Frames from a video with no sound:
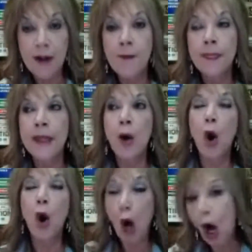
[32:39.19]
Now,
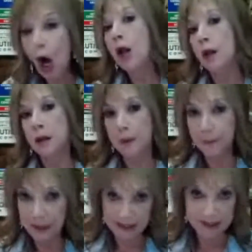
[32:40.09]
all
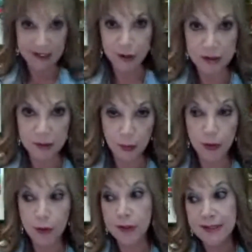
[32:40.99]
meditations, whether
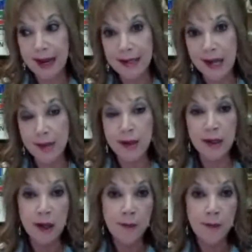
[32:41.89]
they're dynamic,